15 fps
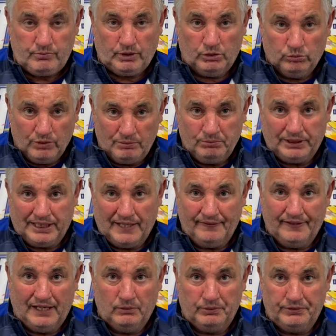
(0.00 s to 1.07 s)
when we get
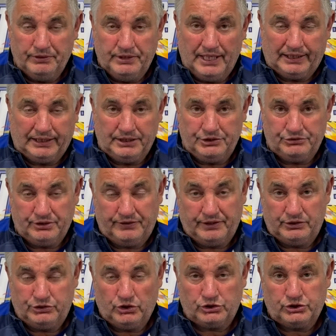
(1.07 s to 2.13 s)
there with the neck injury. I
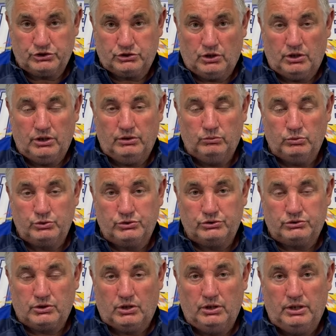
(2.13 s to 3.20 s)
think Woods has
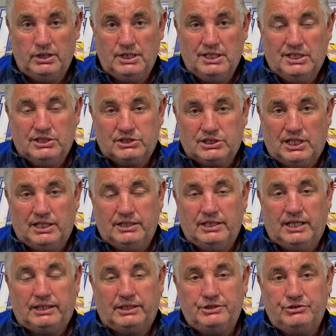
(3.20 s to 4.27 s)
got a slight
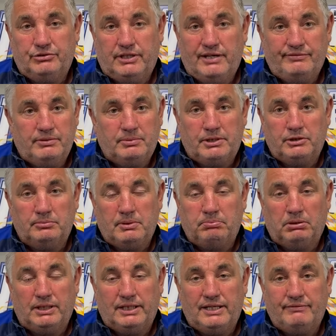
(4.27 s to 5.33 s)
neck injury. Everybody will be
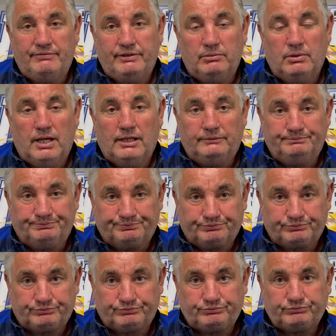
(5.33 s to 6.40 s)
playing everywhere.
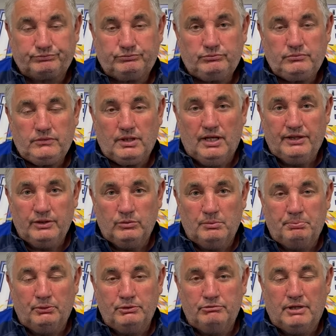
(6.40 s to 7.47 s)
I think we're
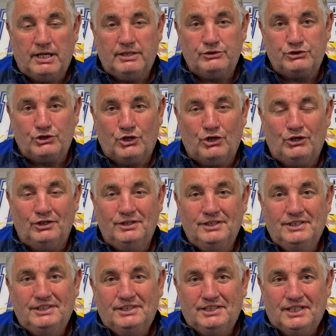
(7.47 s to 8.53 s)
putting Ryan Shaw
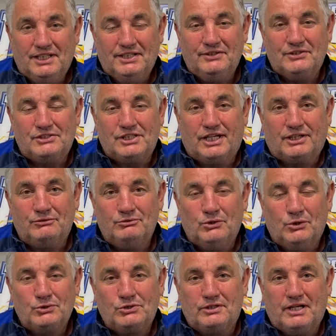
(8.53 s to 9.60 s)
in the second
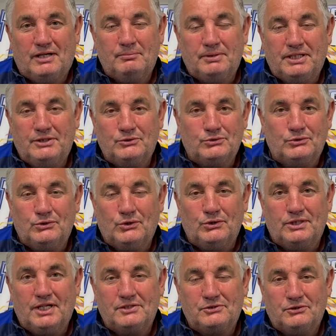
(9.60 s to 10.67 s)
row, so he doesn't know
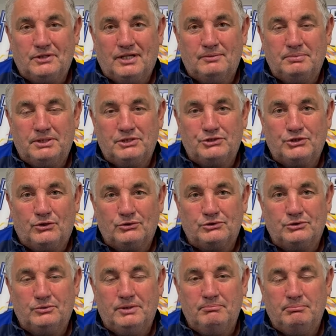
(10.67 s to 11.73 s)
yet, so that'll be a shock
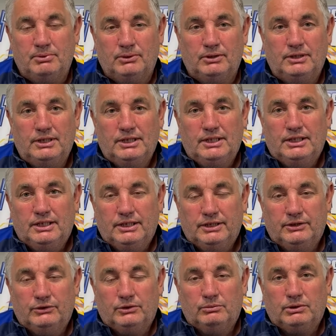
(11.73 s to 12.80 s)
to him. But,
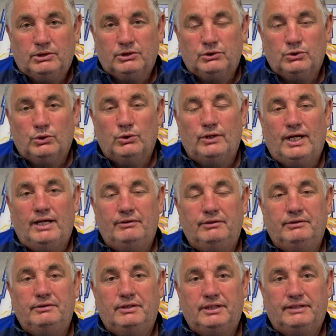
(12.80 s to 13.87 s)
you know, we're going to go there
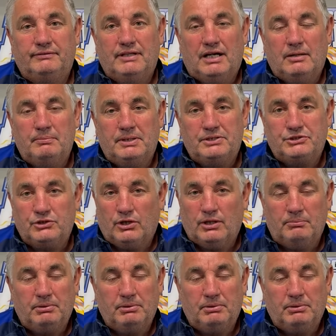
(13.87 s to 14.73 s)
and give it our best shot. I